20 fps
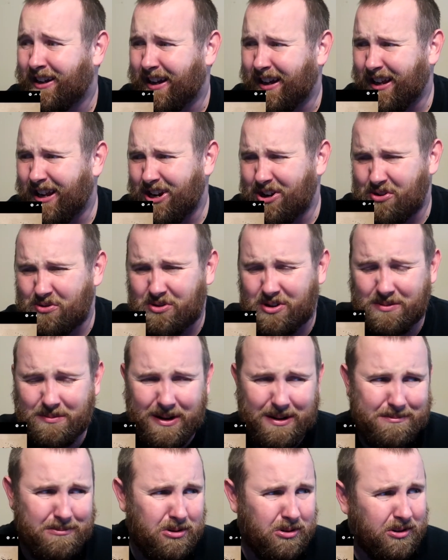I don't want
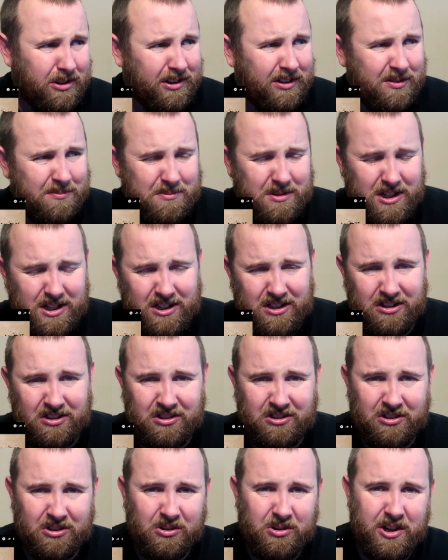my bullies to be
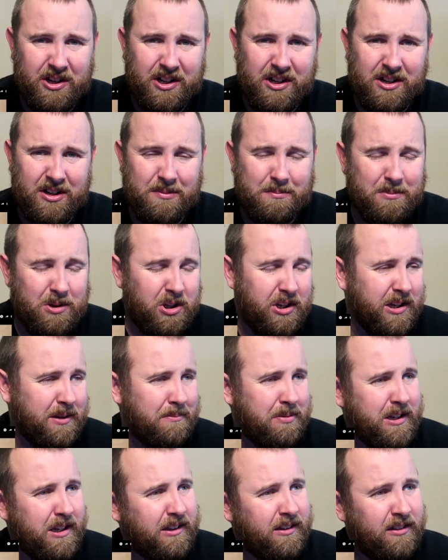destroyed into a billion
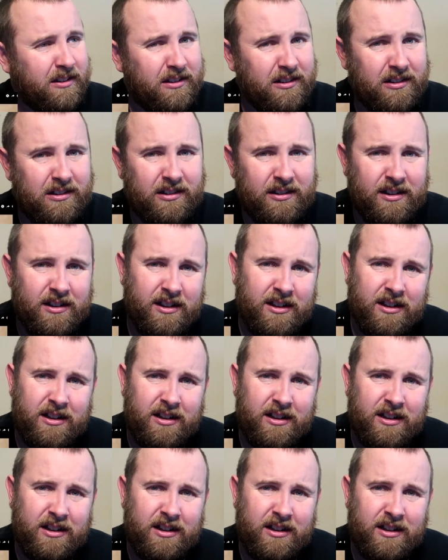pieces.